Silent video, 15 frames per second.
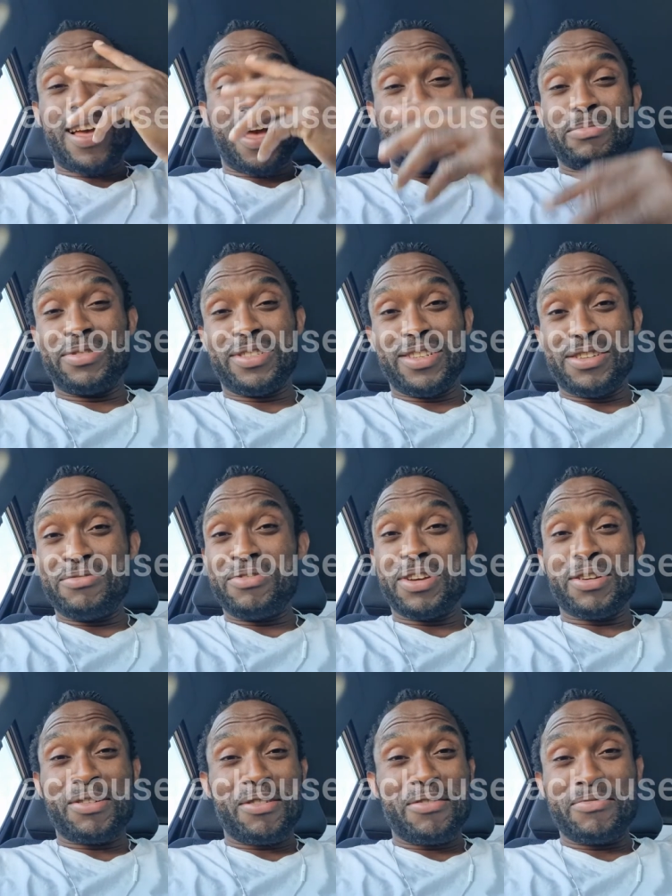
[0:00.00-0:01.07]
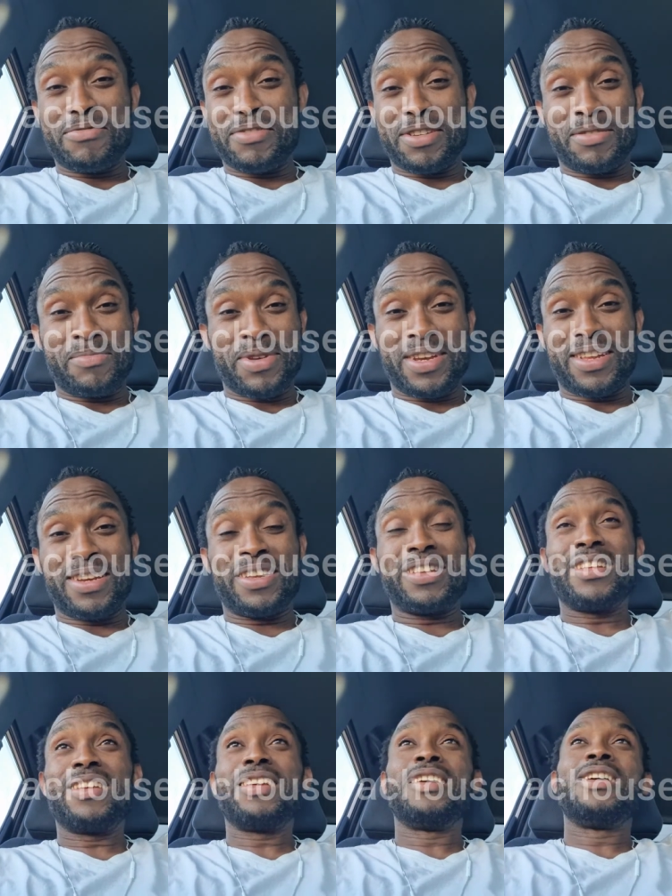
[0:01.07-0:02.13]
I'm still recovering, man.
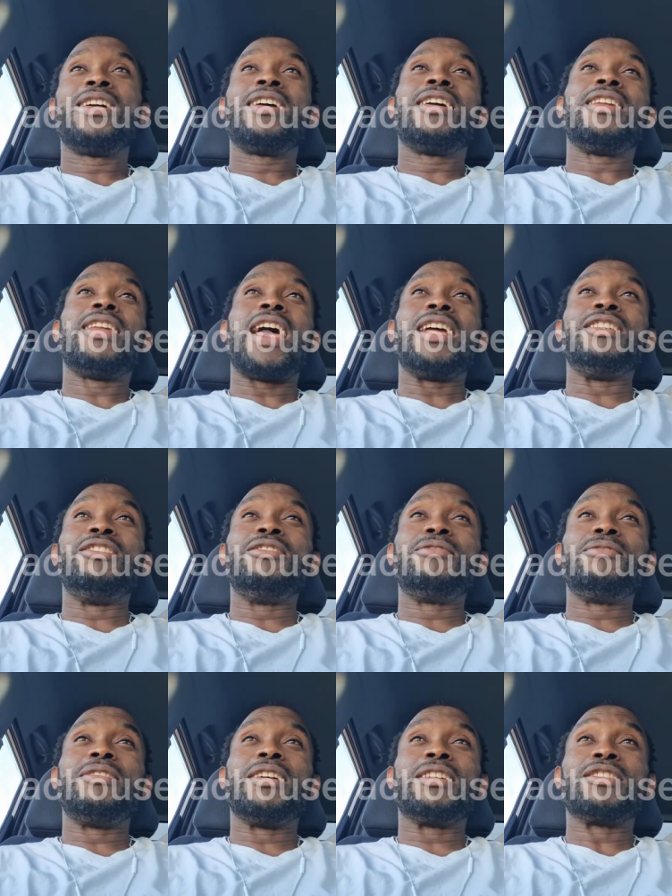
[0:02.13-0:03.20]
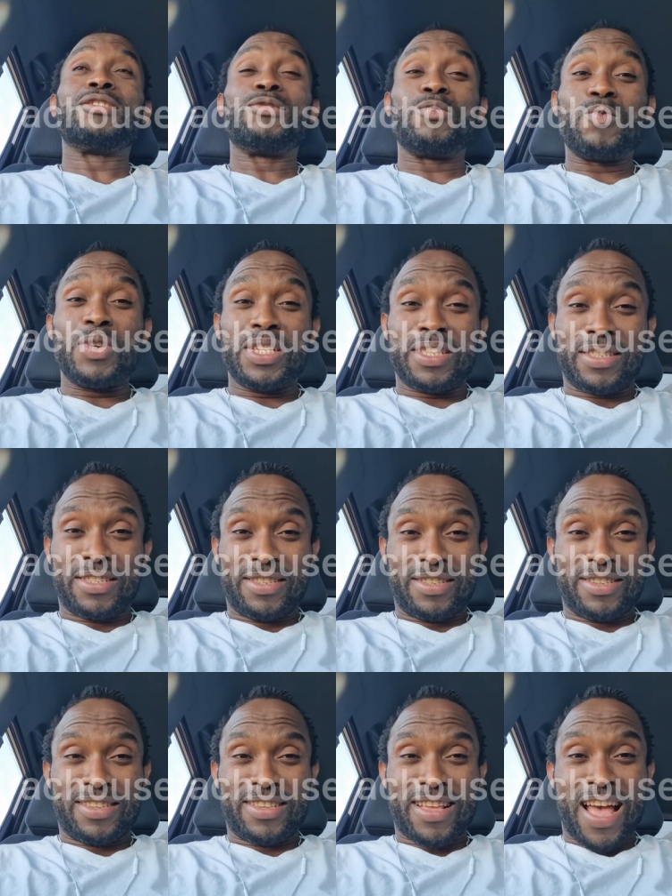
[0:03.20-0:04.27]
Nigeria sweet.
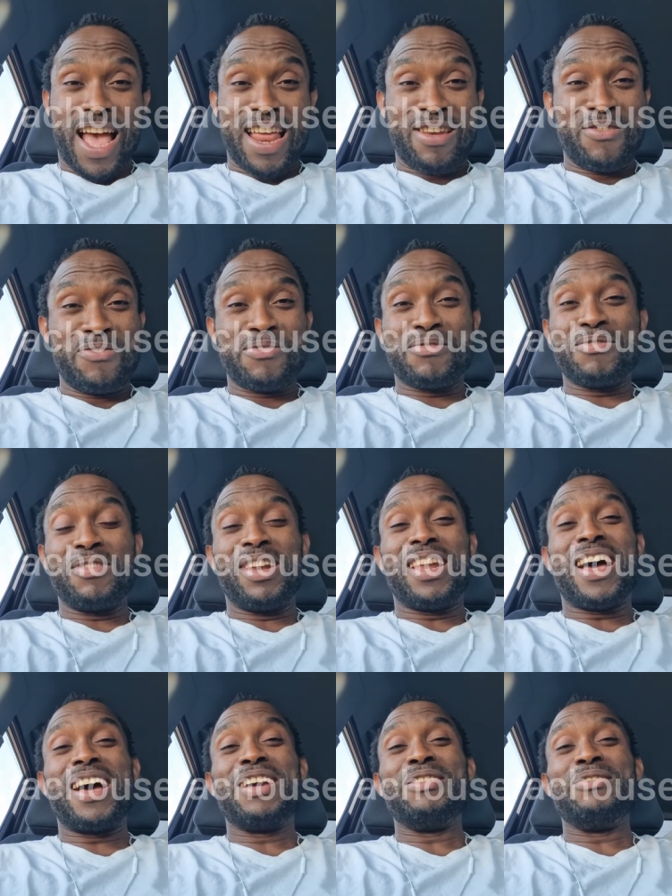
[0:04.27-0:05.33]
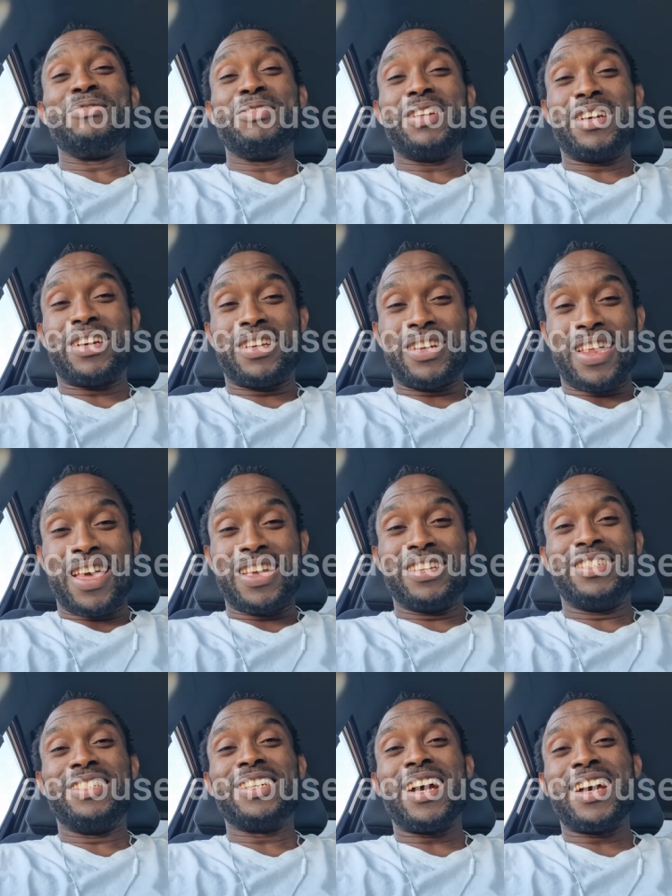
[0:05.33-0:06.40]
I no go lie you na
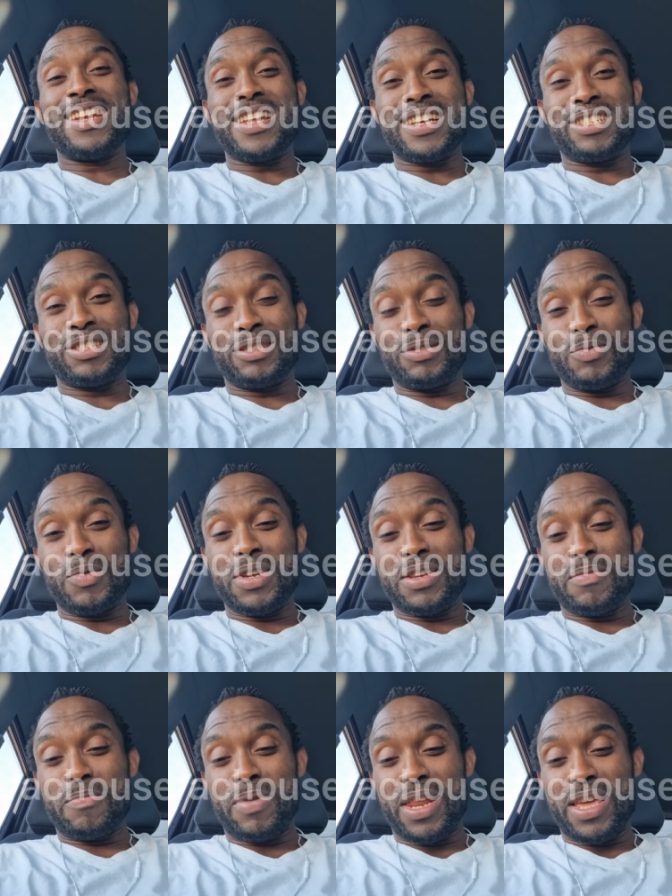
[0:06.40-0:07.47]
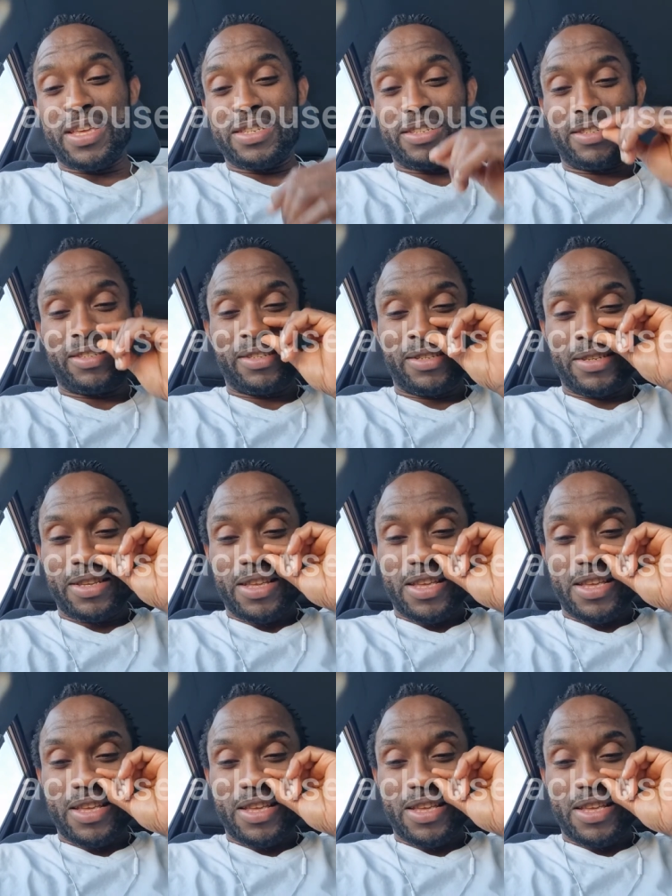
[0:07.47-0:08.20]
Nigeria sweet place.